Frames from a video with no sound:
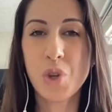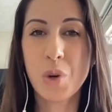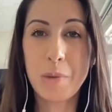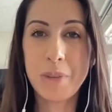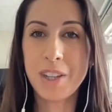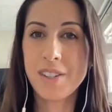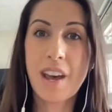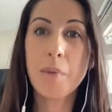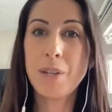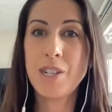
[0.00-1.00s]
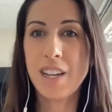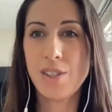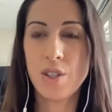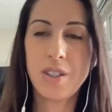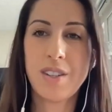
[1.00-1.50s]
So maybe there's
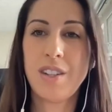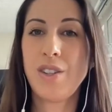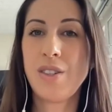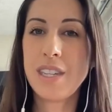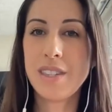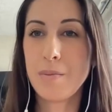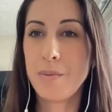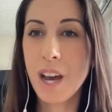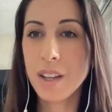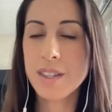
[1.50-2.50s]
appetizers and you see some